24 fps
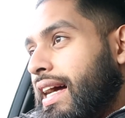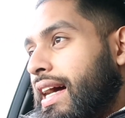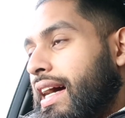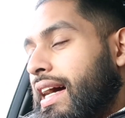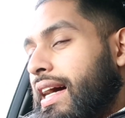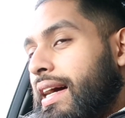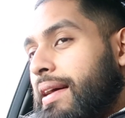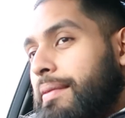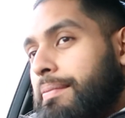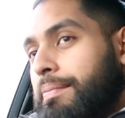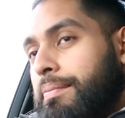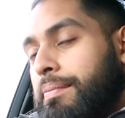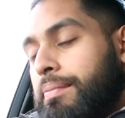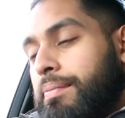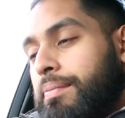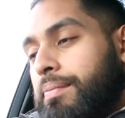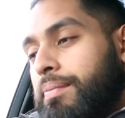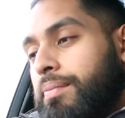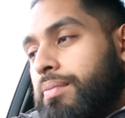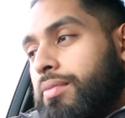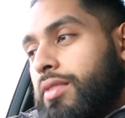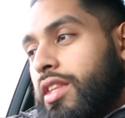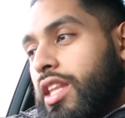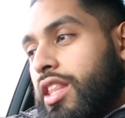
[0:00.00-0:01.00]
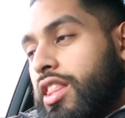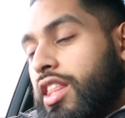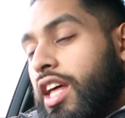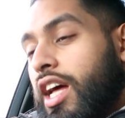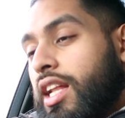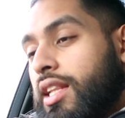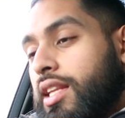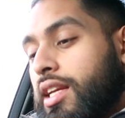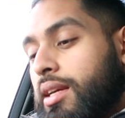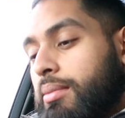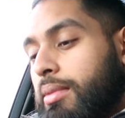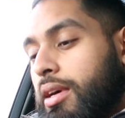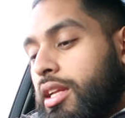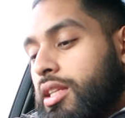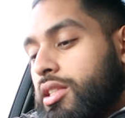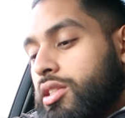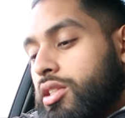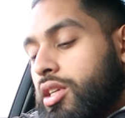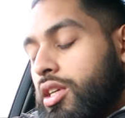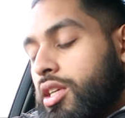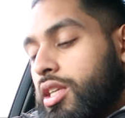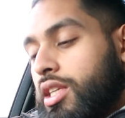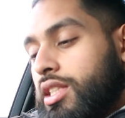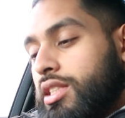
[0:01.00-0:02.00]
whoa. The third thing about
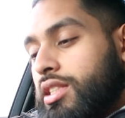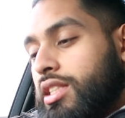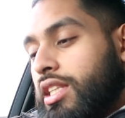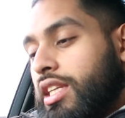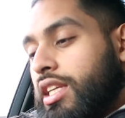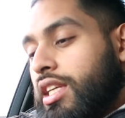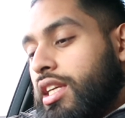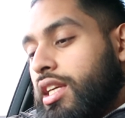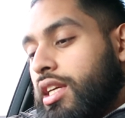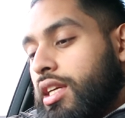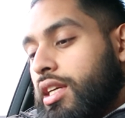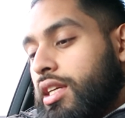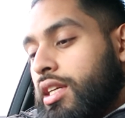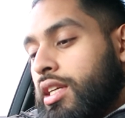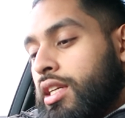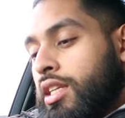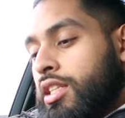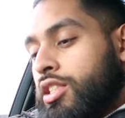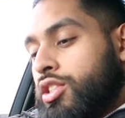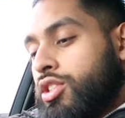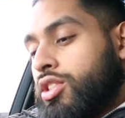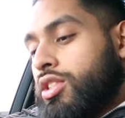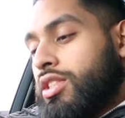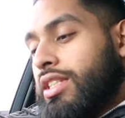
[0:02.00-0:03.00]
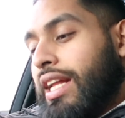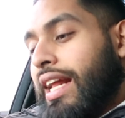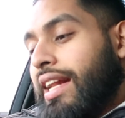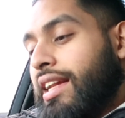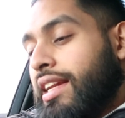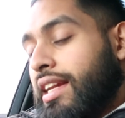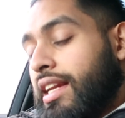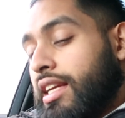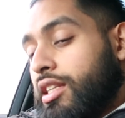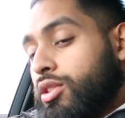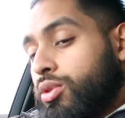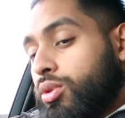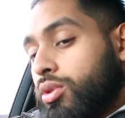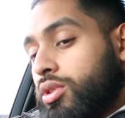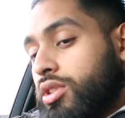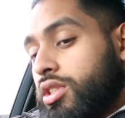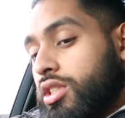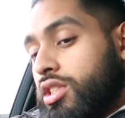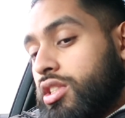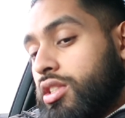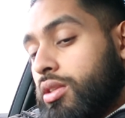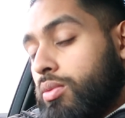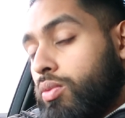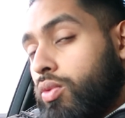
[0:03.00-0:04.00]
this car is the standard exhaust
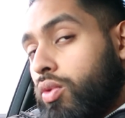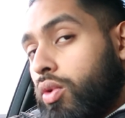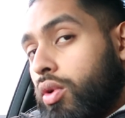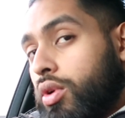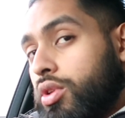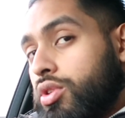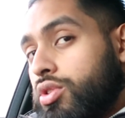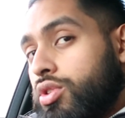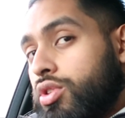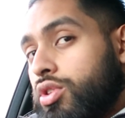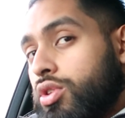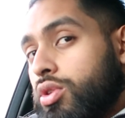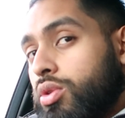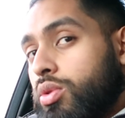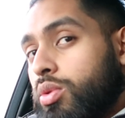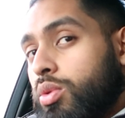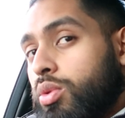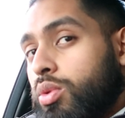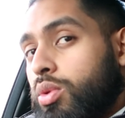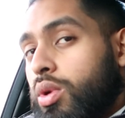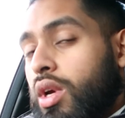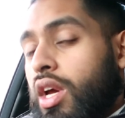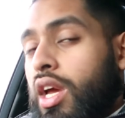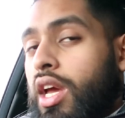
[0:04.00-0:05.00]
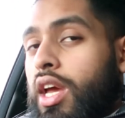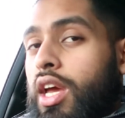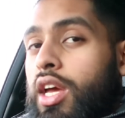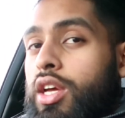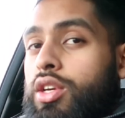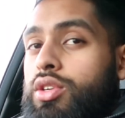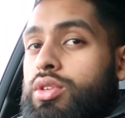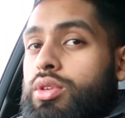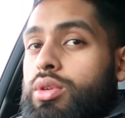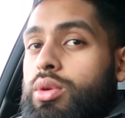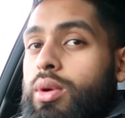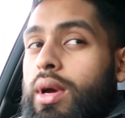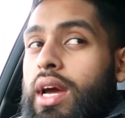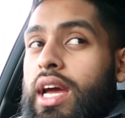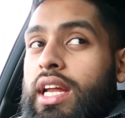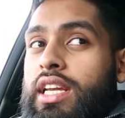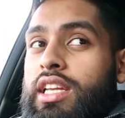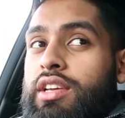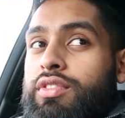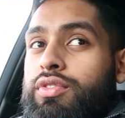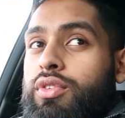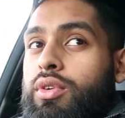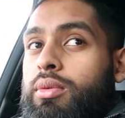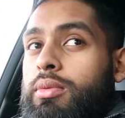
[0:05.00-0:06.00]
system. Once you do
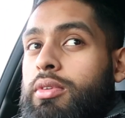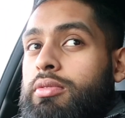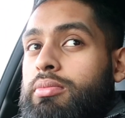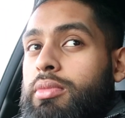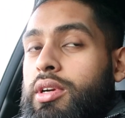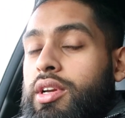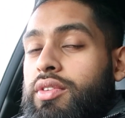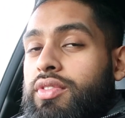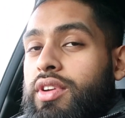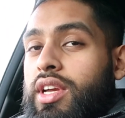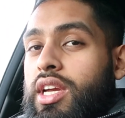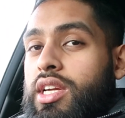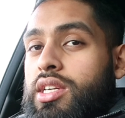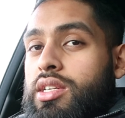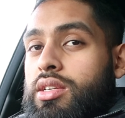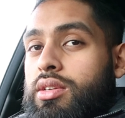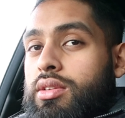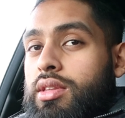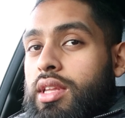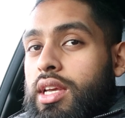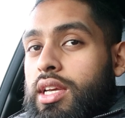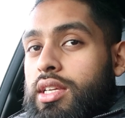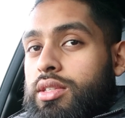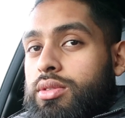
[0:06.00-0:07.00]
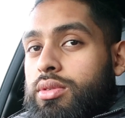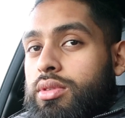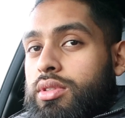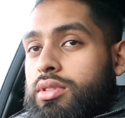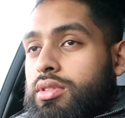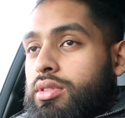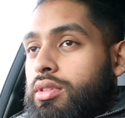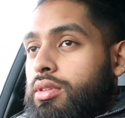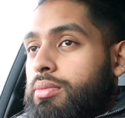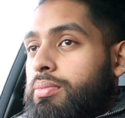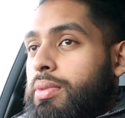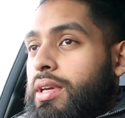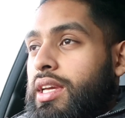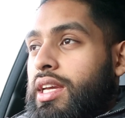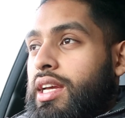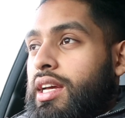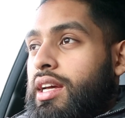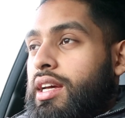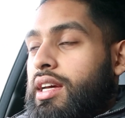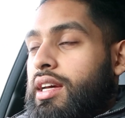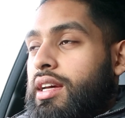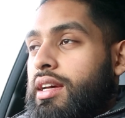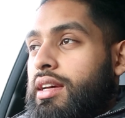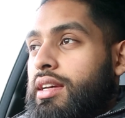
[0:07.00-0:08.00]
any form of modification to the exhaust, so be
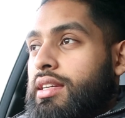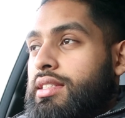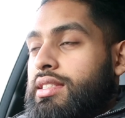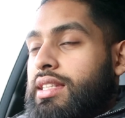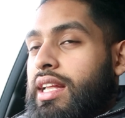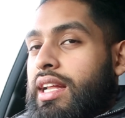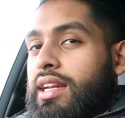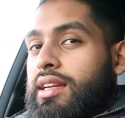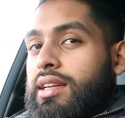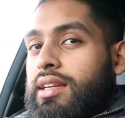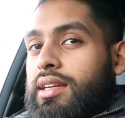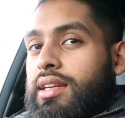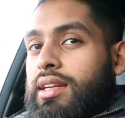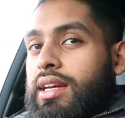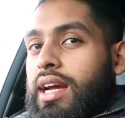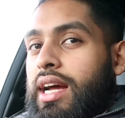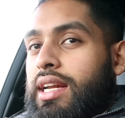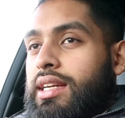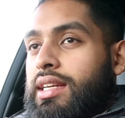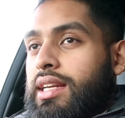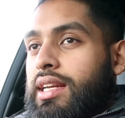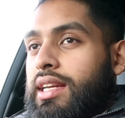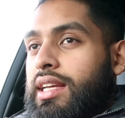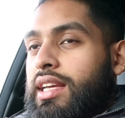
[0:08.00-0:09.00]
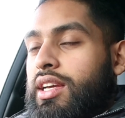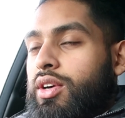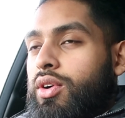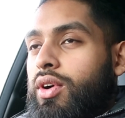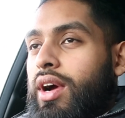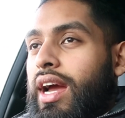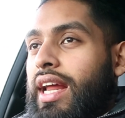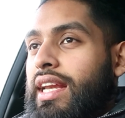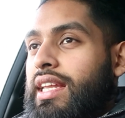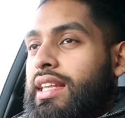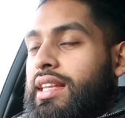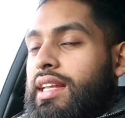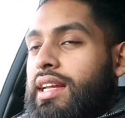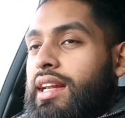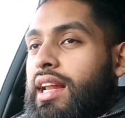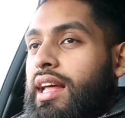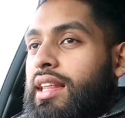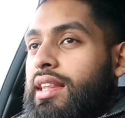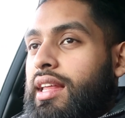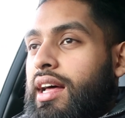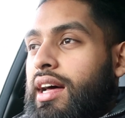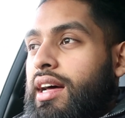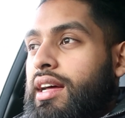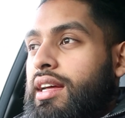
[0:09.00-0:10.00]
it a standard cat delete or anything
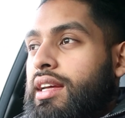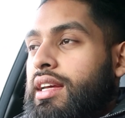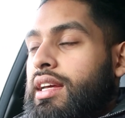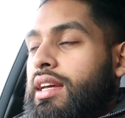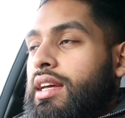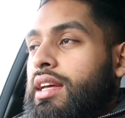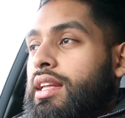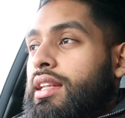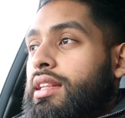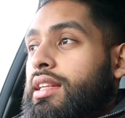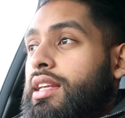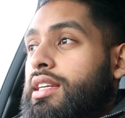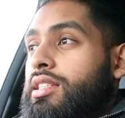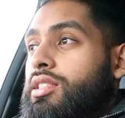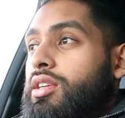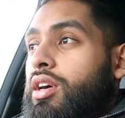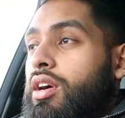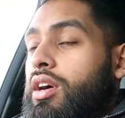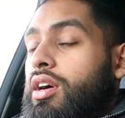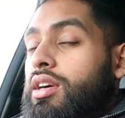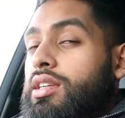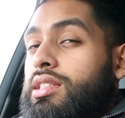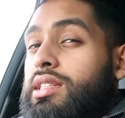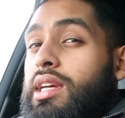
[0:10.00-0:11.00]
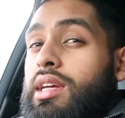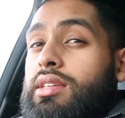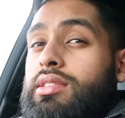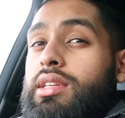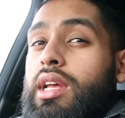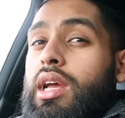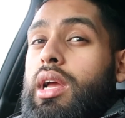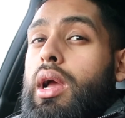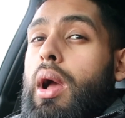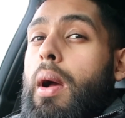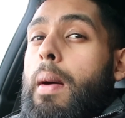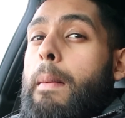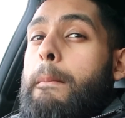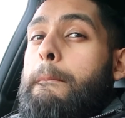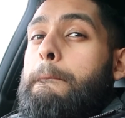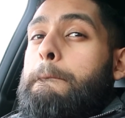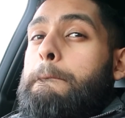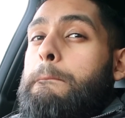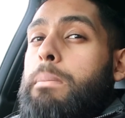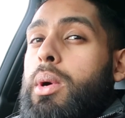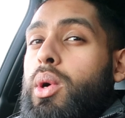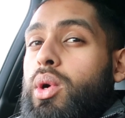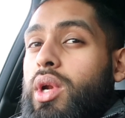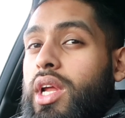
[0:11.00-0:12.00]
like that, this car sounds like a
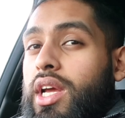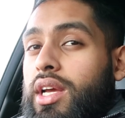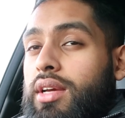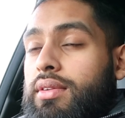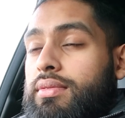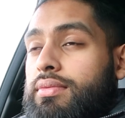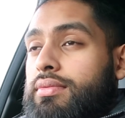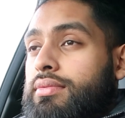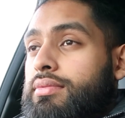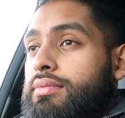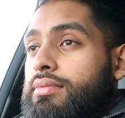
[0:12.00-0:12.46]
bullet.